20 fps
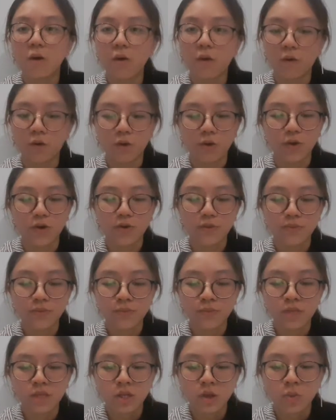Or
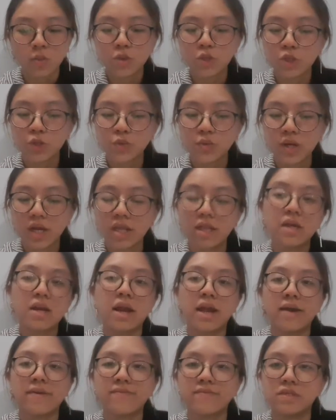would you rather
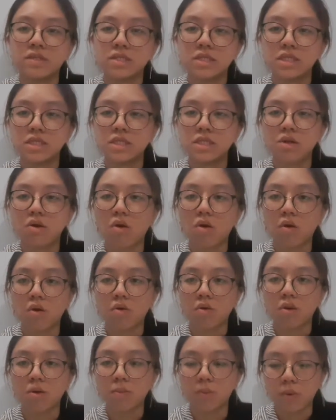have cheese
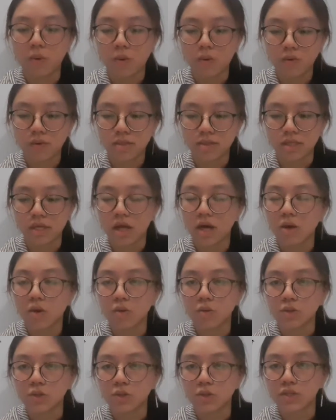or bologna
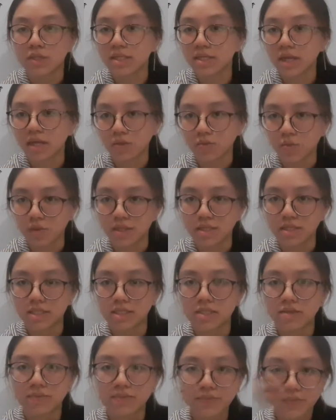on your sandwich?
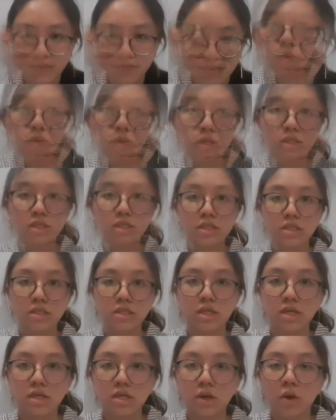So the
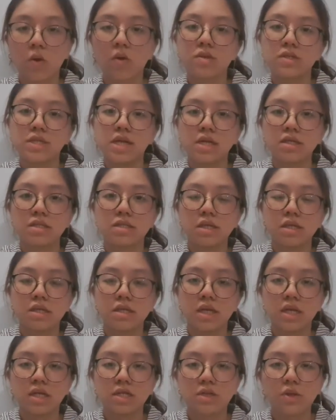third conjunction
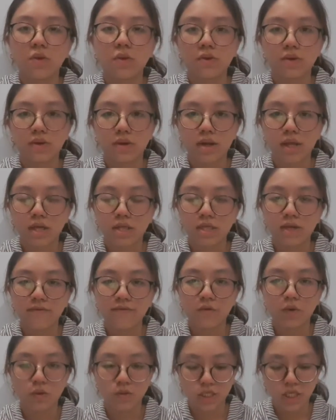is
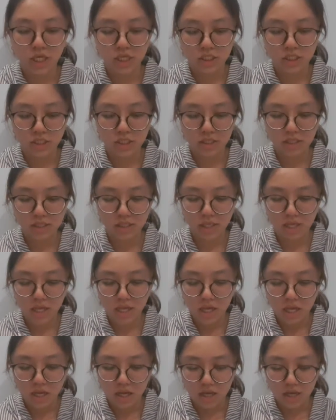correlative conjunction,
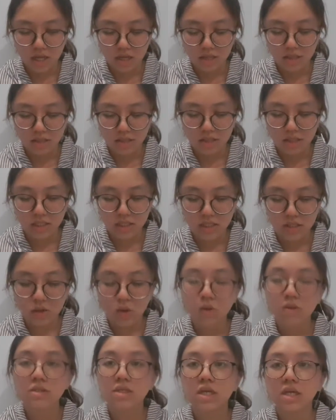and these
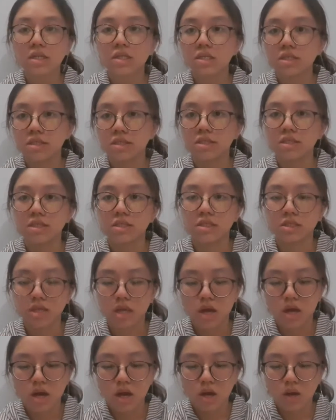conjunctions
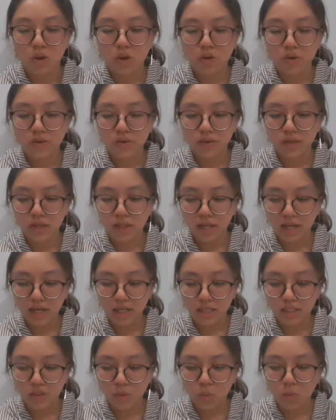
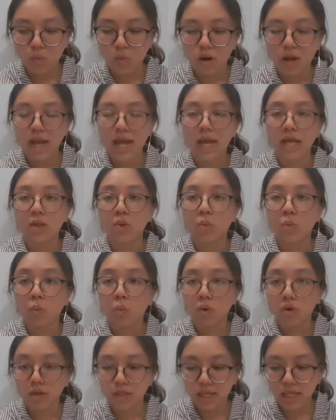correlate and
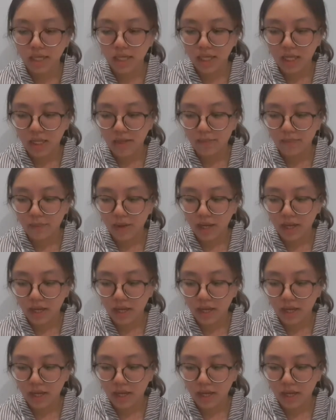working in